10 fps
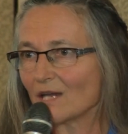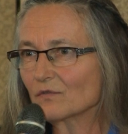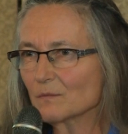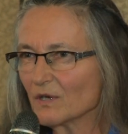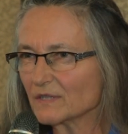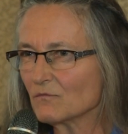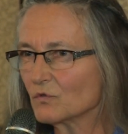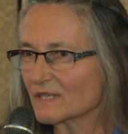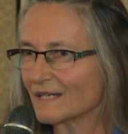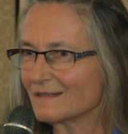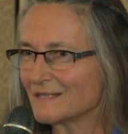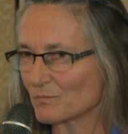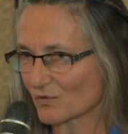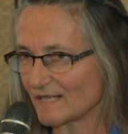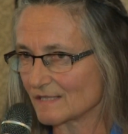Everybody would get
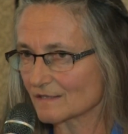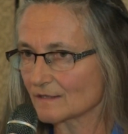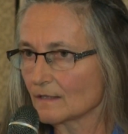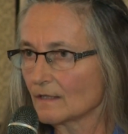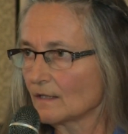depressed.